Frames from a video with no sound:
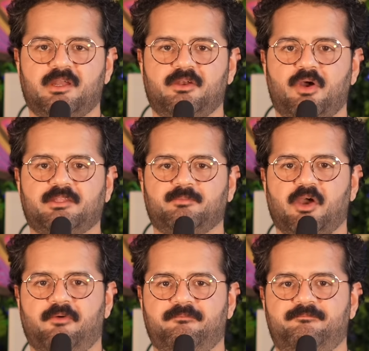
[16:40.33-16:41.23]
I didn't know I had to
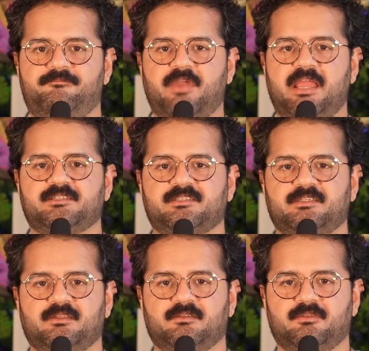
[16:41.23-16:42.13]
be all
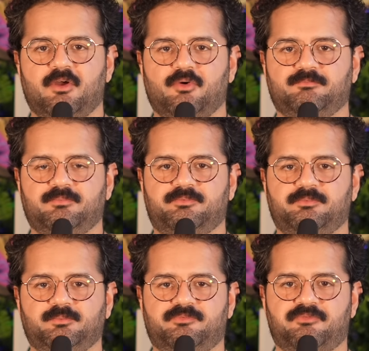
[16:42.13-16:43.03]
fancy and know
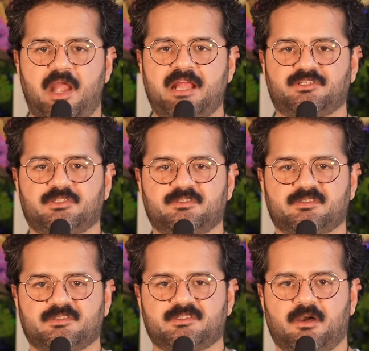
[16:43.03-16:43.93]
fractions
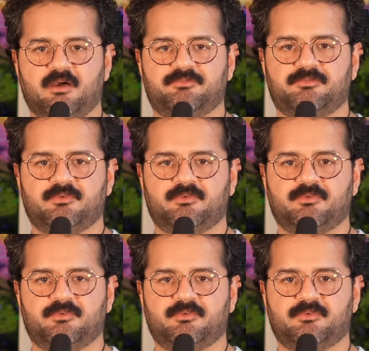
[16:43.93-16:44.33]
and stuff.